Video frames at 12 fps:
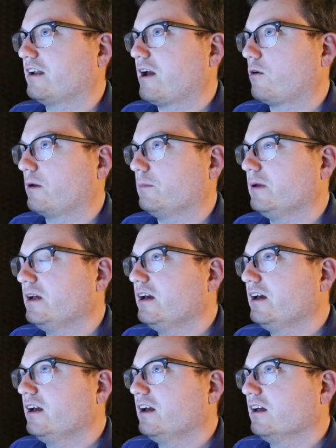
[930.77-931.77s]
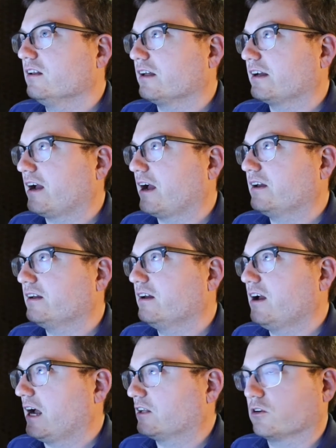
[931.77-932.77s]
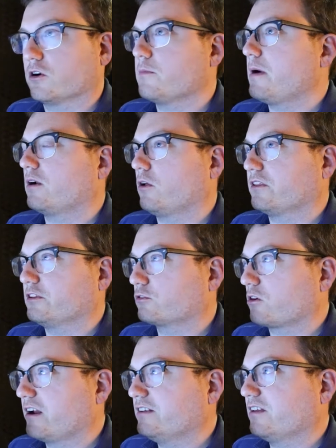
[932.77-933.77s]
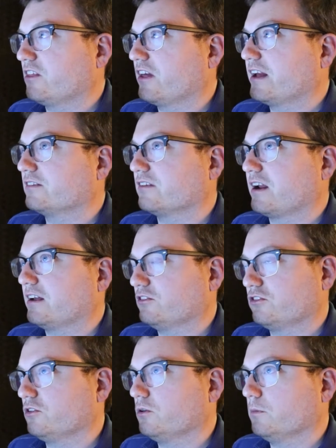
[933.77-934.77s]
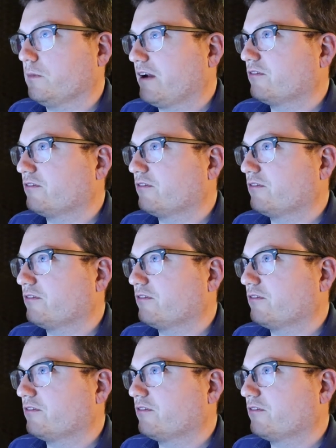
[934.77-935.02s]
And now I'm like, I learn about all these crazy things and I assume